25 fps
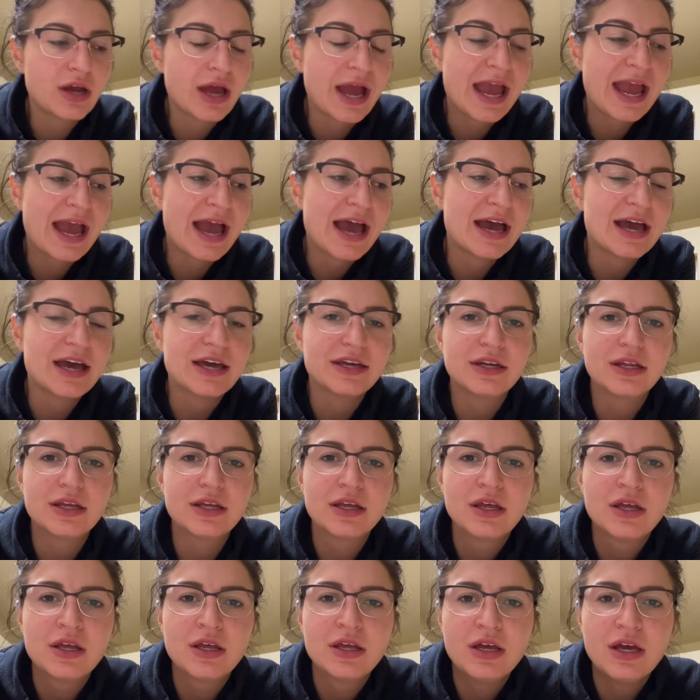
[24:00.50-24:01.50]
I had
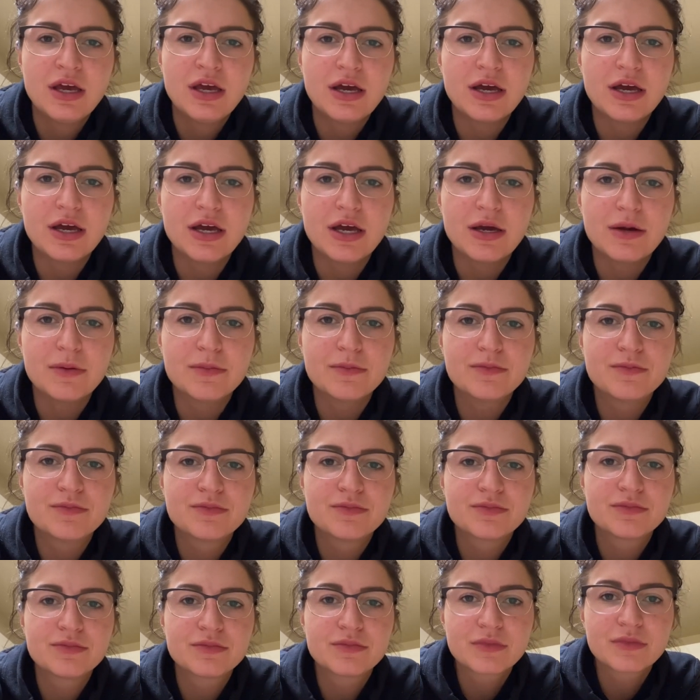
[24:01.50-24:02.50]

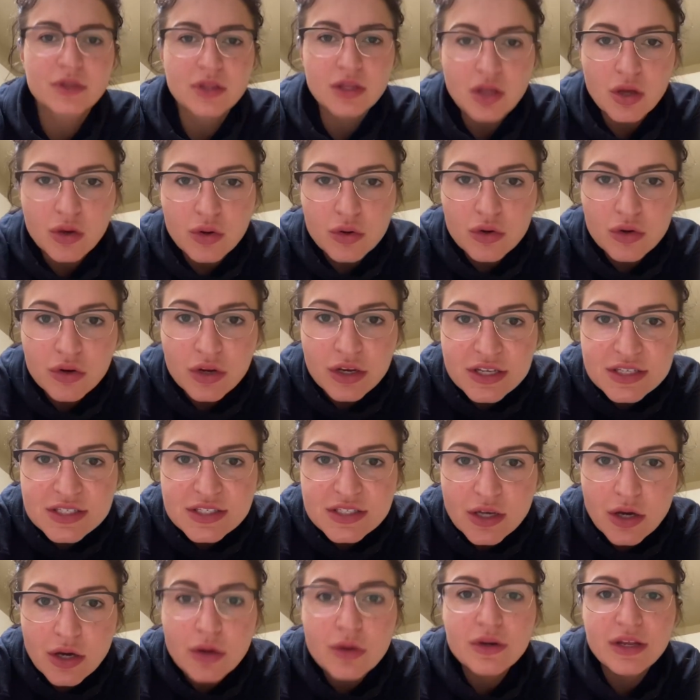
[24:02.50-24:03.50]
no
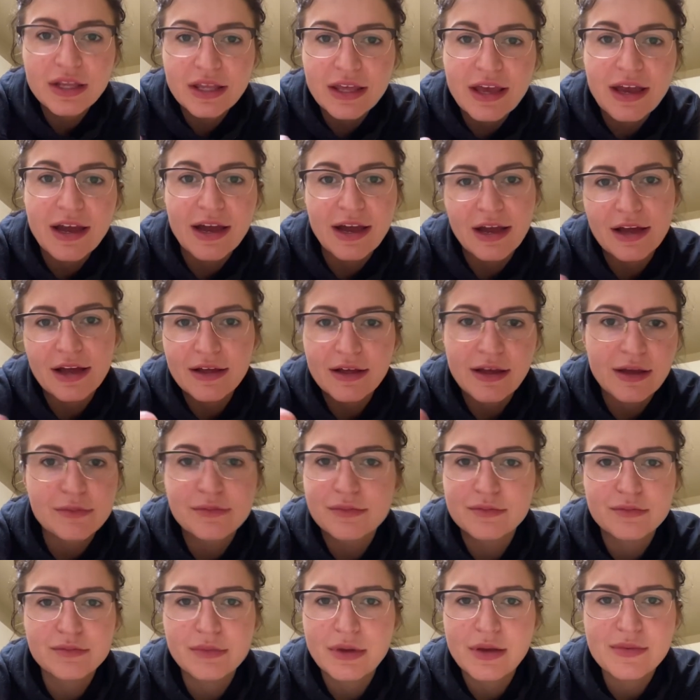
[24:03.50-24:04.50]
creosote.
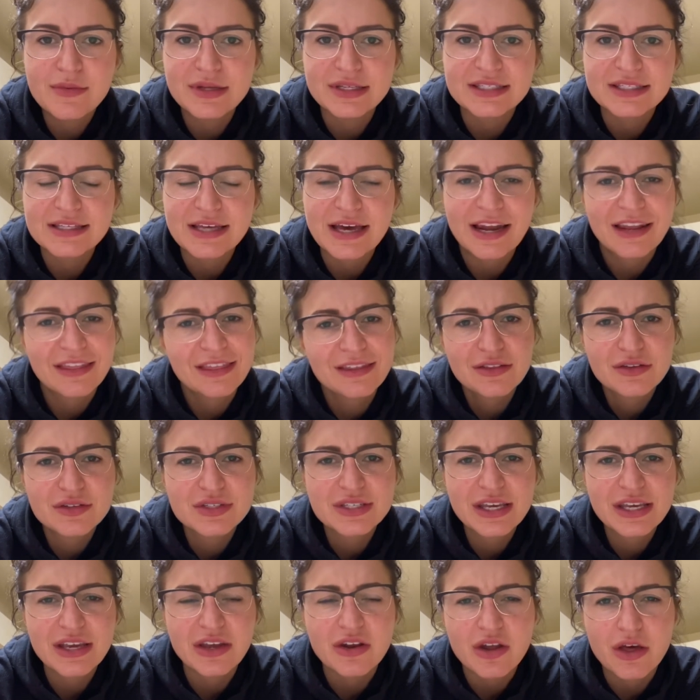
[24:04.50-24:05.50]
Yeah, maybe it's that. I think there's
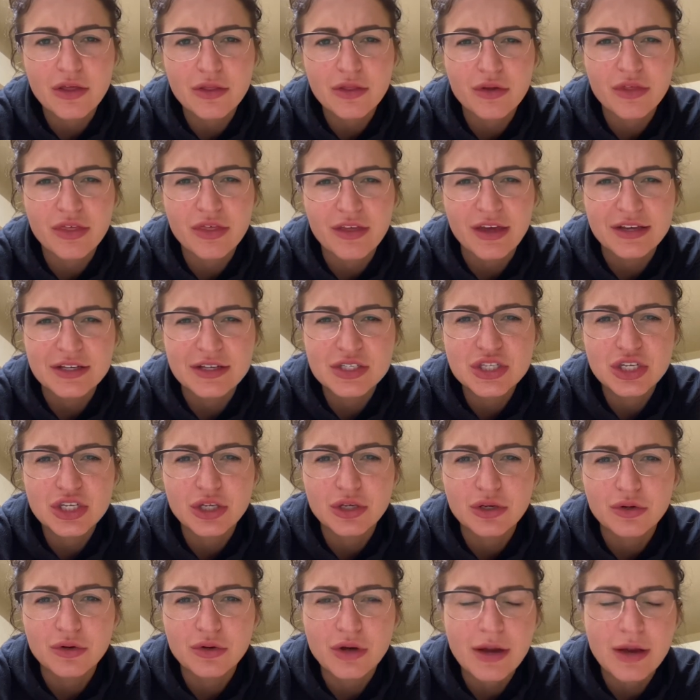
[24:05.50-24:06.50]
like another thing
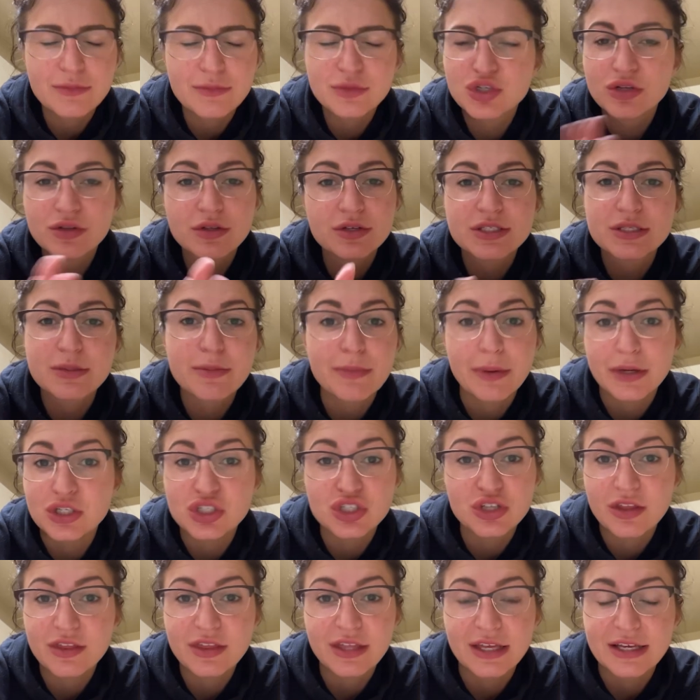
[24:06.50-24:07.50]
too. I'm sure there's a bunch
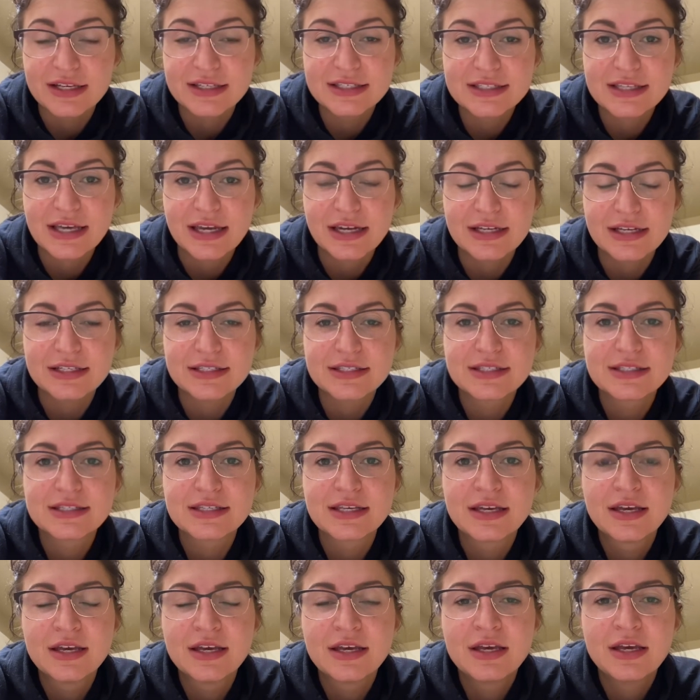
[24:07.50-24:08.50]
of things that
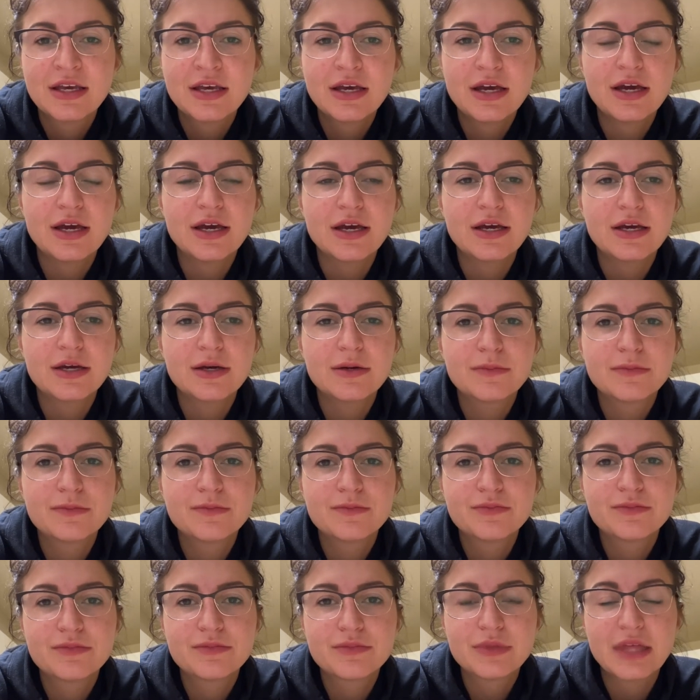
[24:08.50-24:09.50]

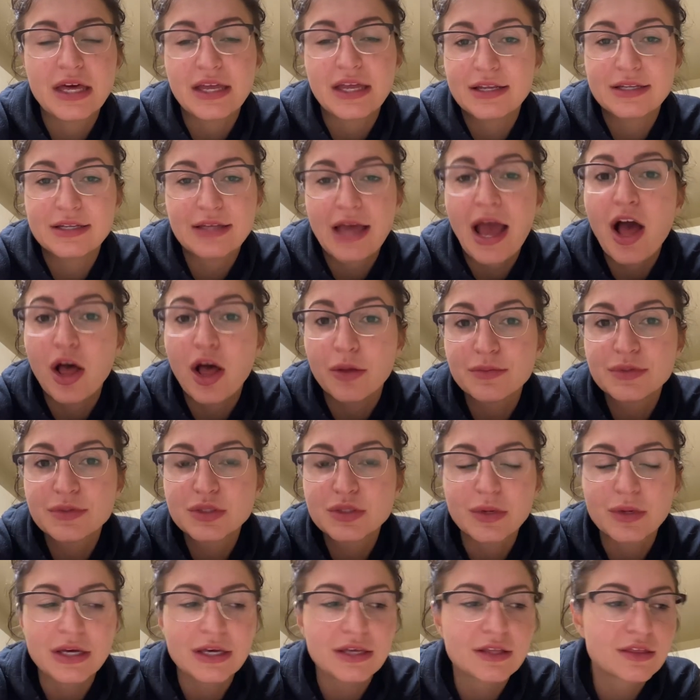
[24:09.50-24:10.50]
that it helps
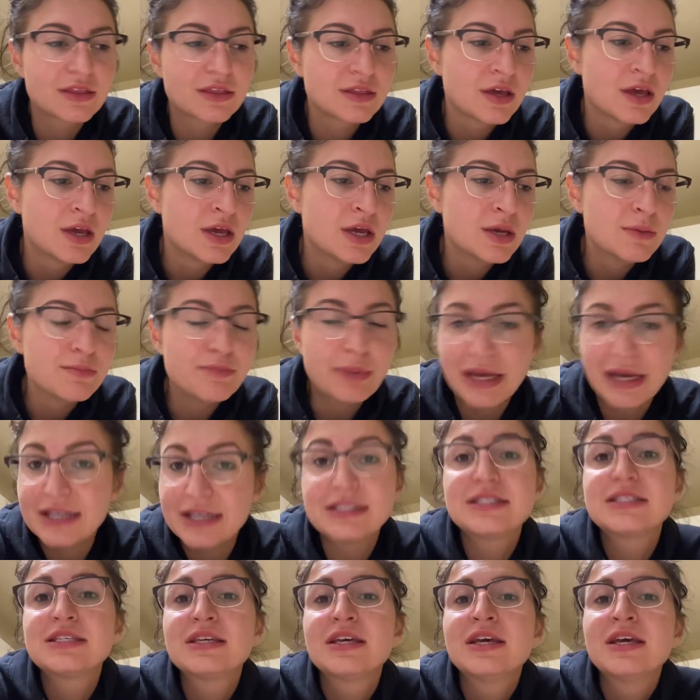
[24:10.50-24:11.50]
with,
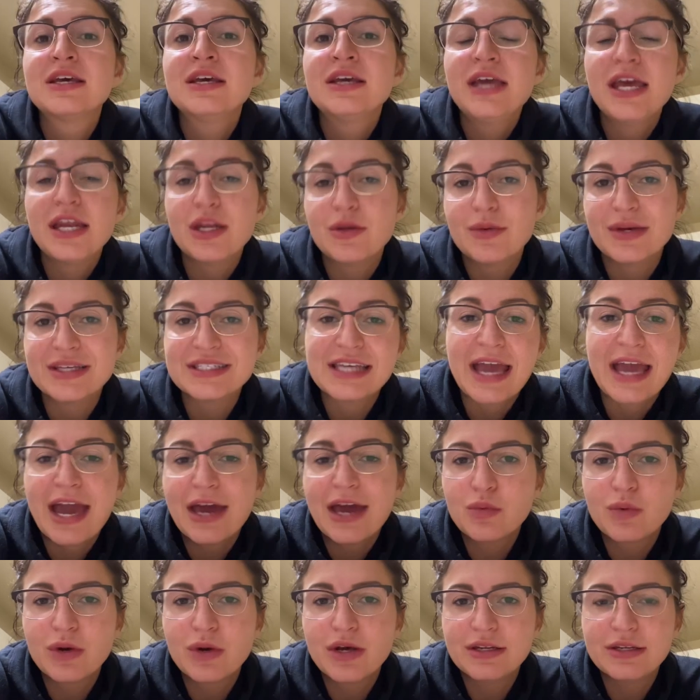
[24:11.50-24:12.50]
but anyways, I
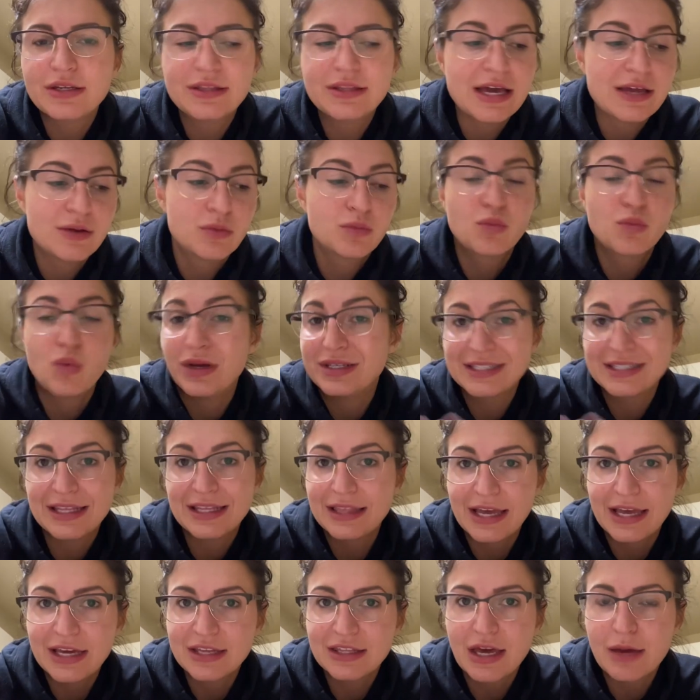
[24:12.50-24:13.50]
had one that wasn't
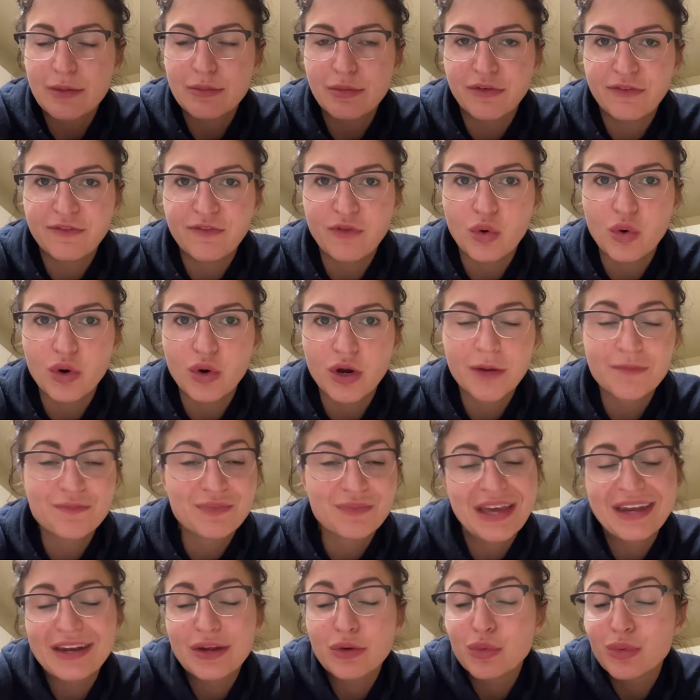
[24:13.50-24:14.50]
like that before,
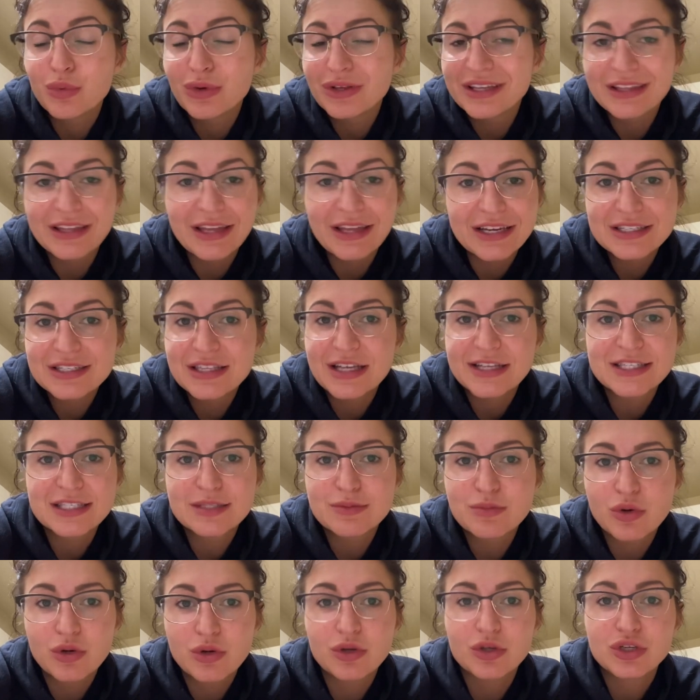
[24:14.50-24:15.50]
and I really liked that
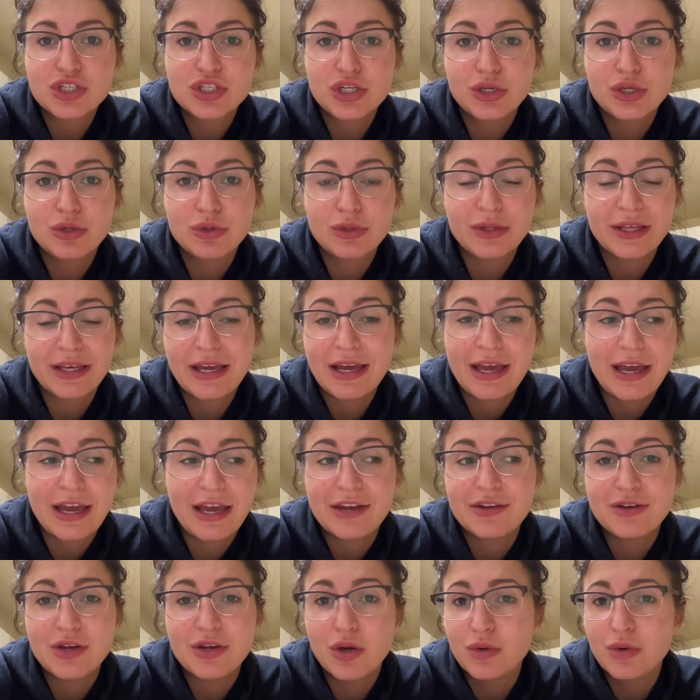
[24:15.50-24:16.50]
smoker too. Like I
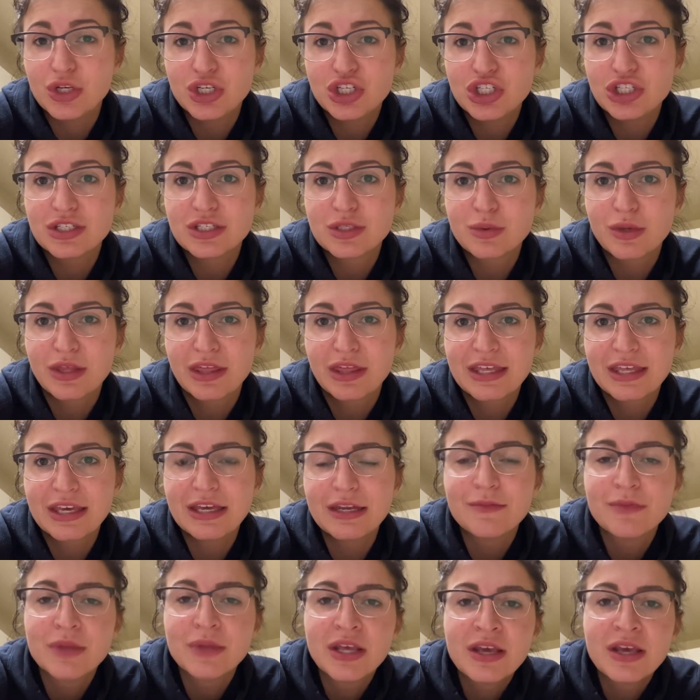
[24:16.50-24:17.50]
had no issues with
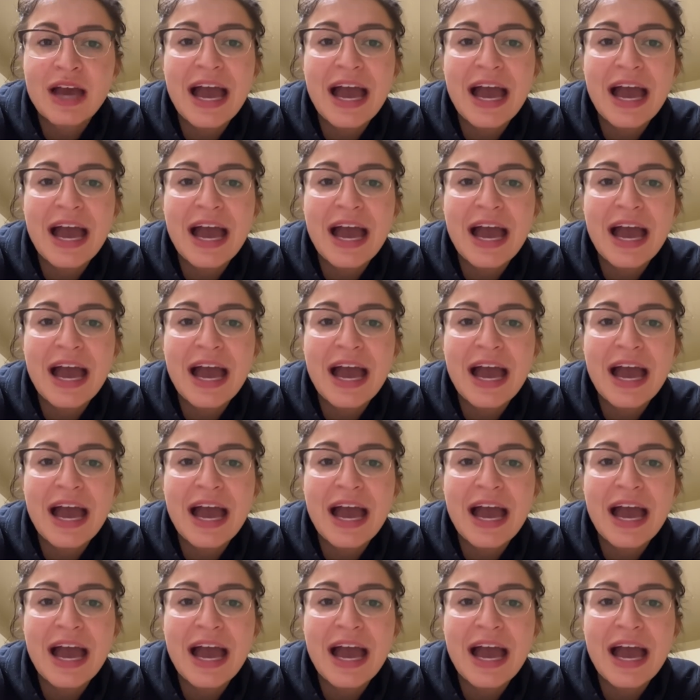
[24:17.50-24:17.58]
it.